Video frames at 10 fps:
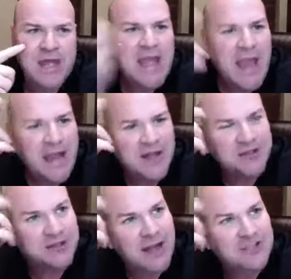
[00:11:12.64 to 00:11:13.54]
and you
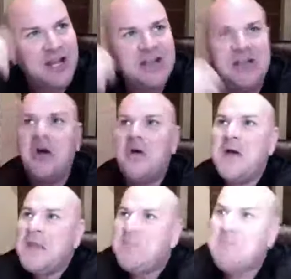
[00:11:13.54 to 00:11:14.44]
scratch your head and go,
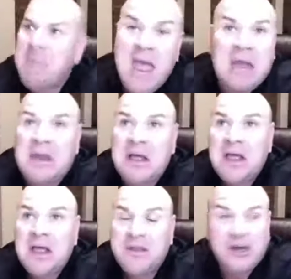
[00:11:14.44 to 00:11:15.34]
man,
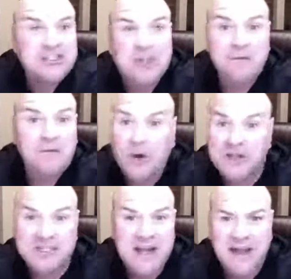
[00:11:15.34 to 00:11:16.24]
they're so
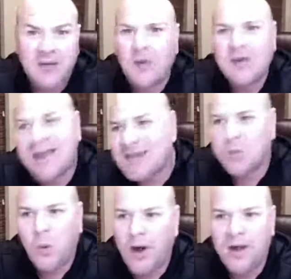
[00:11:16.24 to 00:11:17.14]
fortunate. Well, guess
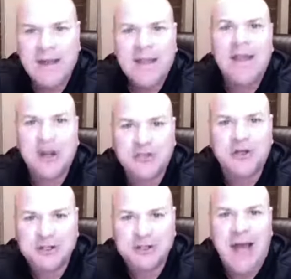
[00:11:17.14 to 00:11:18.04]
what? Here's
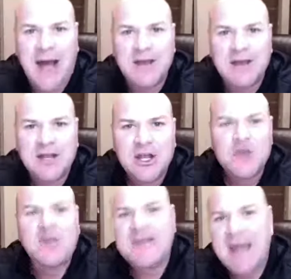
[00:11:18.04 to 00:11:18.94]
your shot.
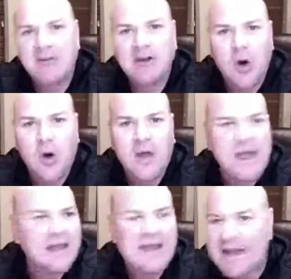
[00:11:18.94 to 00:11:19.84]
You can never go
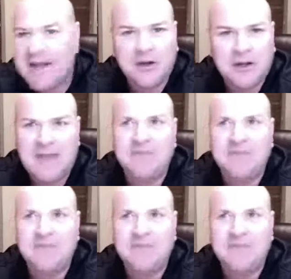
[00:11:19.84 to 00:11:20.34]
again in your life and